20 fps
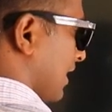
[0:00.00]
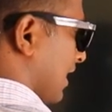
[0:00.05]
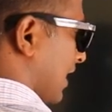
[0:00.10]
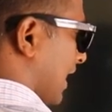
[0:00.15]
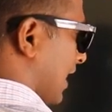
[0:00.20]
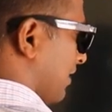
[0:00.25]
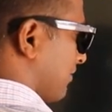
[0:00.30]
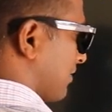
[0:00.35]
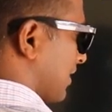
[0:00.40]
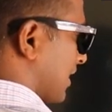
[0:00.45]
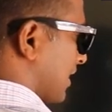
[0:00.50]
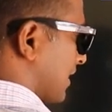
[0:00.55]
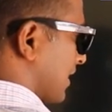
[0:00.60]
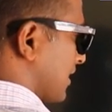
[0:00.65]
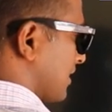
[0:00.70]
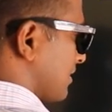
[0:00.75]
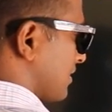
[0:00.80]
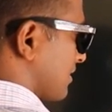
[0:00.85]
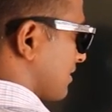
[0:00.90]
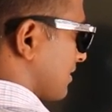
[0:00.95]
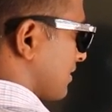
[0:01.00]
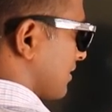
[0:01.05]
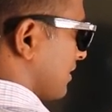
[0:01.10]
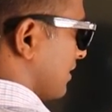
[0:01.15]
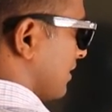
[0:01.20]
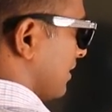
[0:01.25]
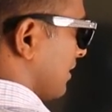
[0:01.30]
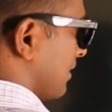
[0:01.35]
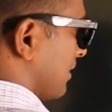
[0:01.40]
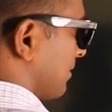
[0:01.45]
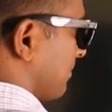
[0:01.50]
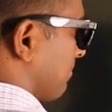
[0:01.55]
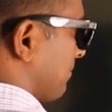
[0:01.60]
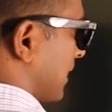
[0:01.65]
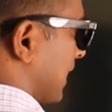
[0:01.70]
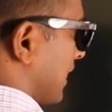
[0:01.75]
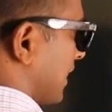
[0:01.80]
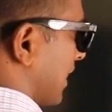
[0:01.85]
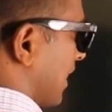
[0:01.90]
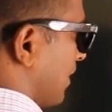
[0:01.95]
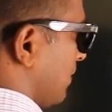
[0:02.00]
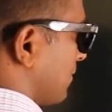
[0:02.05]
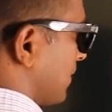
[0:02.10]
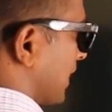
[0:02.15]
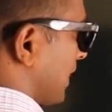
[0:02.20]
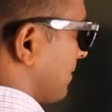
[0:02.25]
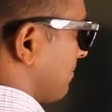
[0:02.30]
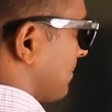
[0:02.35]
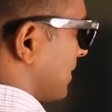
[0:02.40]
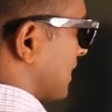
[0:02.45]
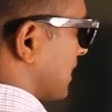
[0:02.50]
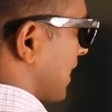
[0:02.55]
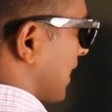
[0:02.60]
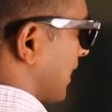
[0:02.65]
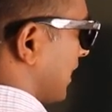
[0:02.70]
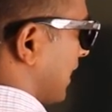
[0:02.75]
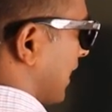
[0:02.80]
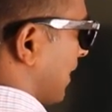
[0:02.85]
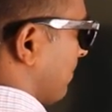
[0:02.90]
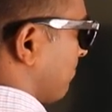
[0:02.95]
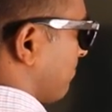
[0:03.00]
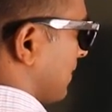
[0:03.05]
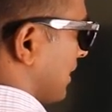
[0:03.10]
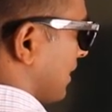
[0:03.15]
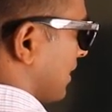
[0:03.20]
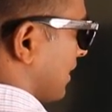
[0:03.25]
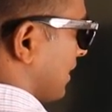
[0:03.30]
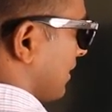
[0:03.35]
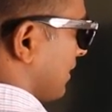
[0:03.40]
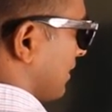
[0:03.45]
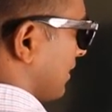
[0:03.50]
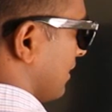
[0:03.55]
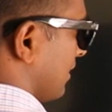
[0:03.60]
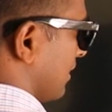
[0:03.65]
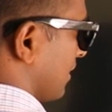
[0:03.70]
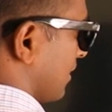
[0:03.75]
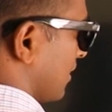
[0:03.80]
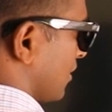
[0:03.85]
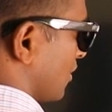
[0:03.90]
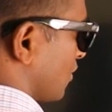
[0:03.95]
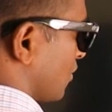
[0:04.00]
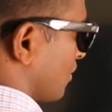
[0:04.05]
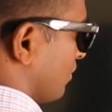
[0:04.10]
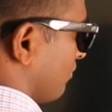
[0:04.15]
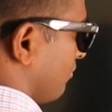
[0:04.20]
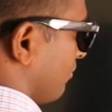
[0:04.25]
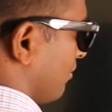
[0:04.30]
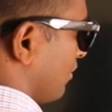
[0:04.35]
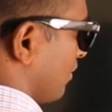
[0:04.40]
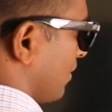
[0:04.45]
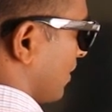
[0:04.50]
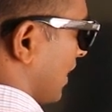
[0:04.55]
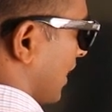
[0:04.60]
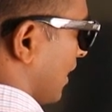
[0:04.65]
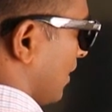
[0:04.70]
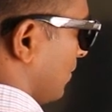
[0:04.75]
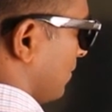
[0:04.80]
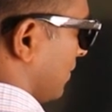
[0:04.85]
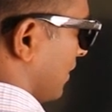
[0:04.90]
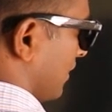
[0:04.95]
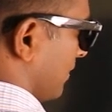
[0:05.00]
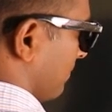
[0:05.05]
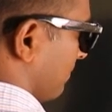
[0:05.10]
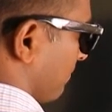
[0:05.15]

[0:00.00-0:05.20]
After this, bring down the beside number, so 4 down,